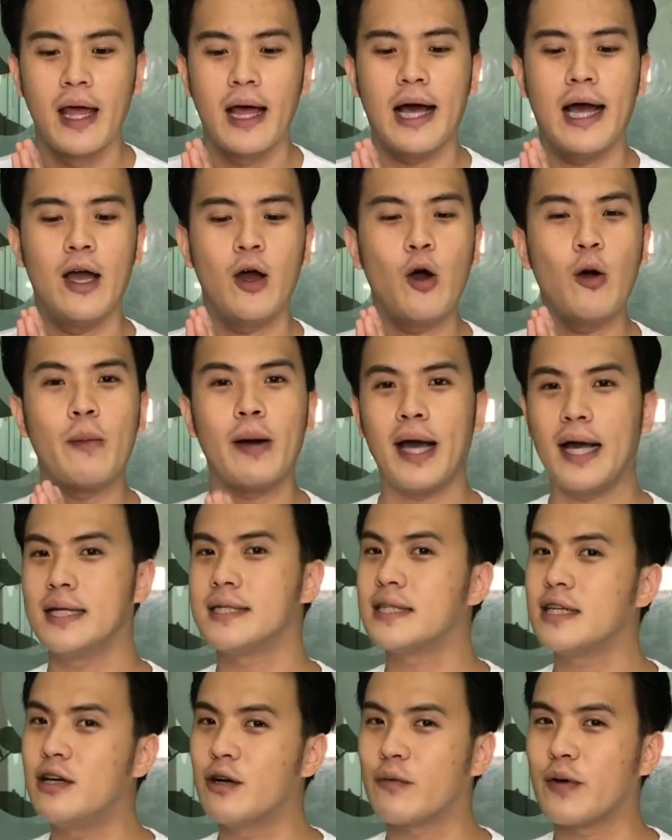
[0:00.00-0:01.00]
I hope I
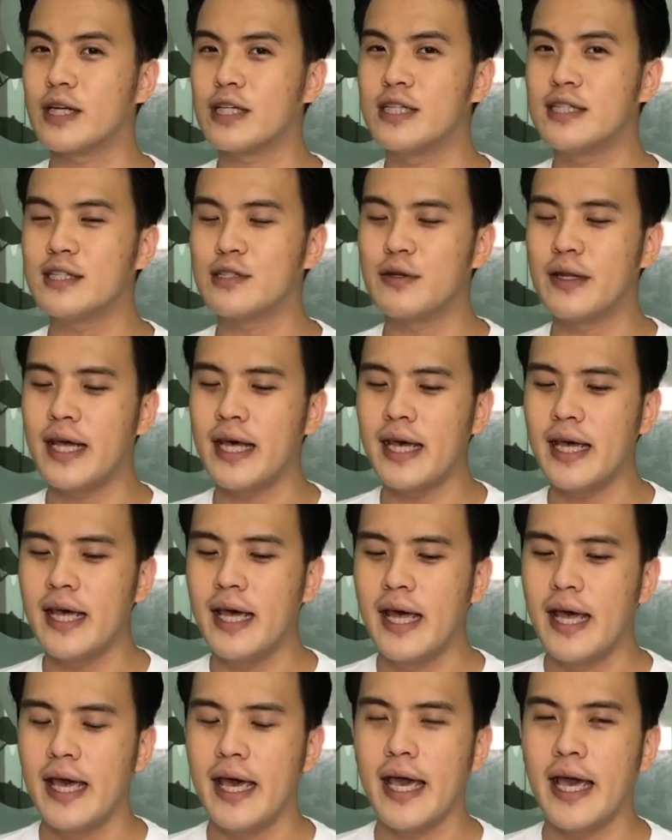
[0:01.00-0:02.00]
answered your questions
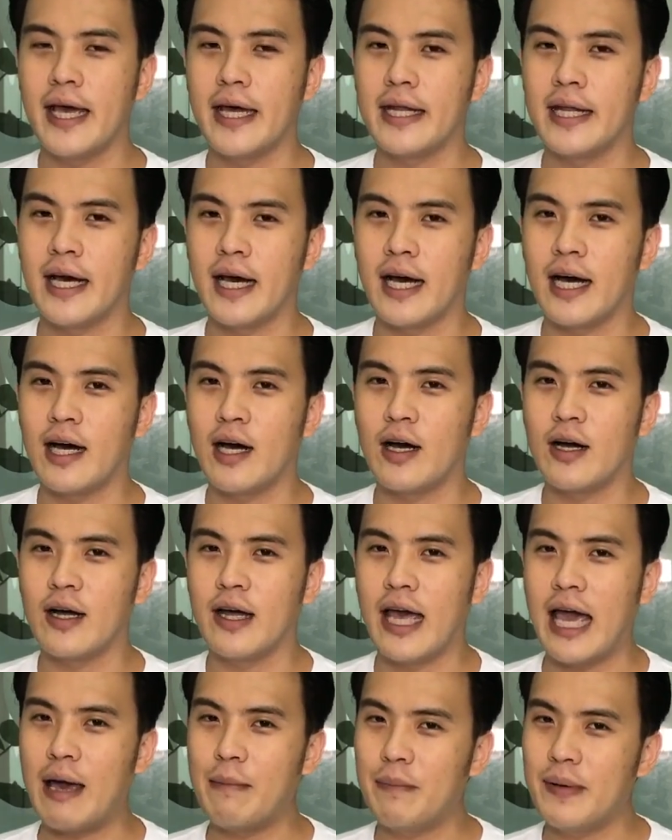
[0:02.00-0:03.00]
today, and
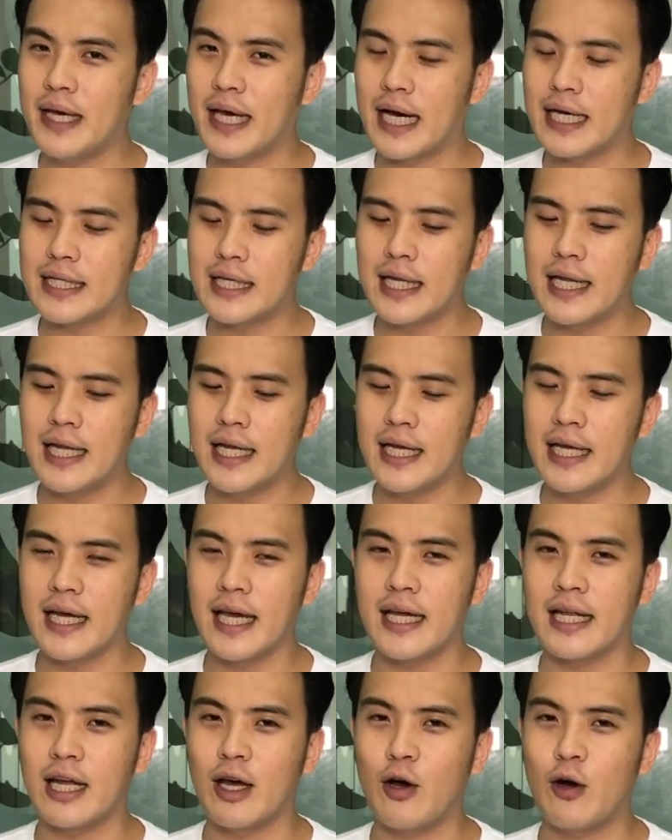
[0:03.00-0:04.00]
happy gardening,
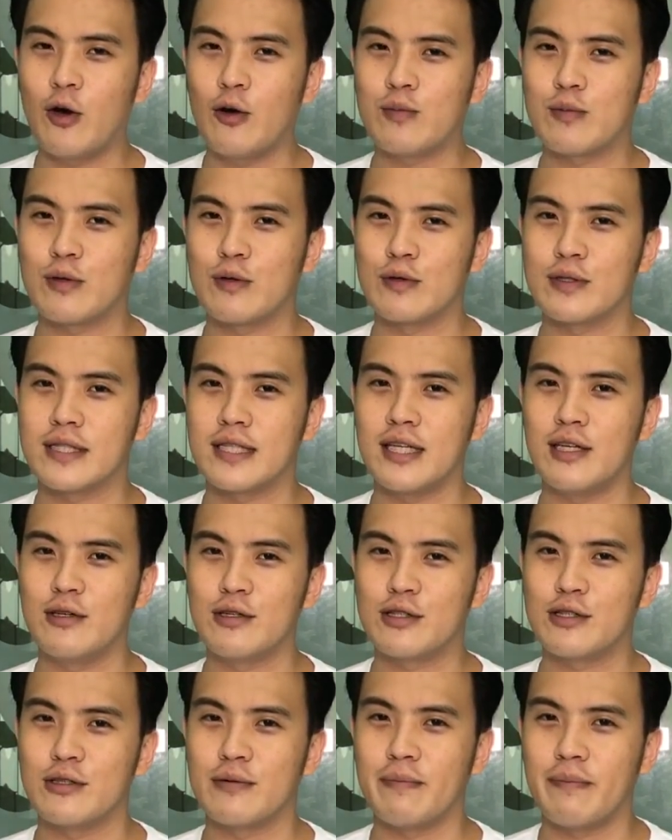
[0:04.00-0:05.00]
and I hope to see you
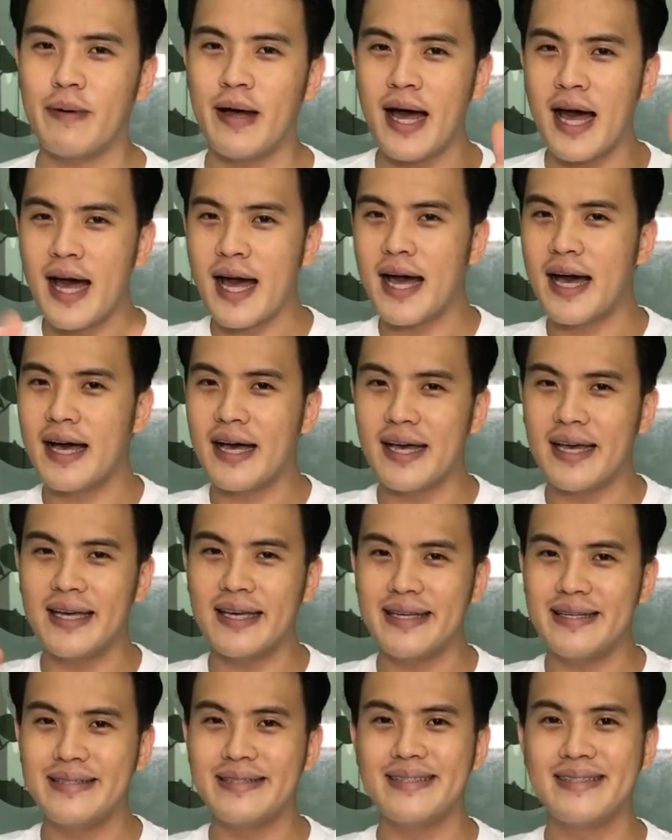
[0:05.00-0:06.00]
soon.
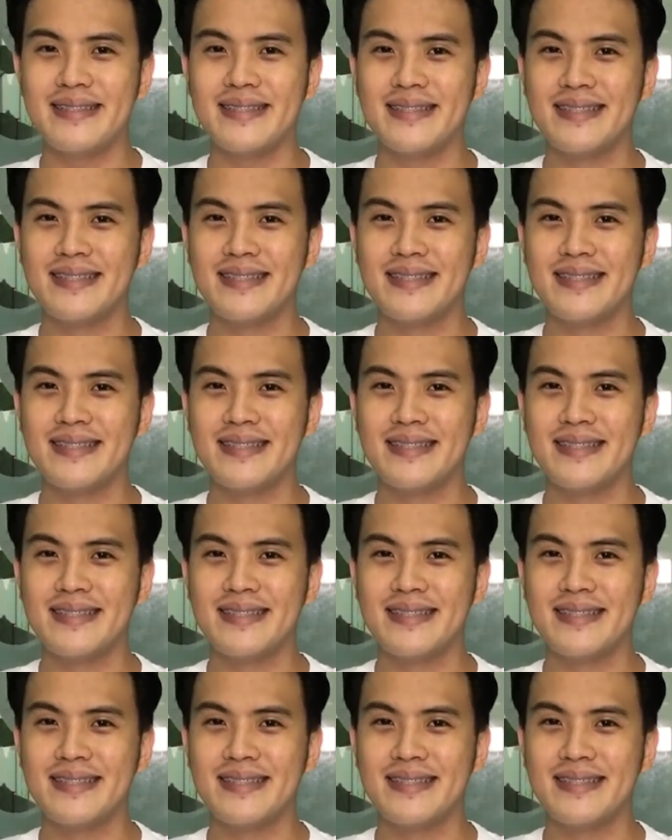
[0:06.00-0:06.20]
Bye.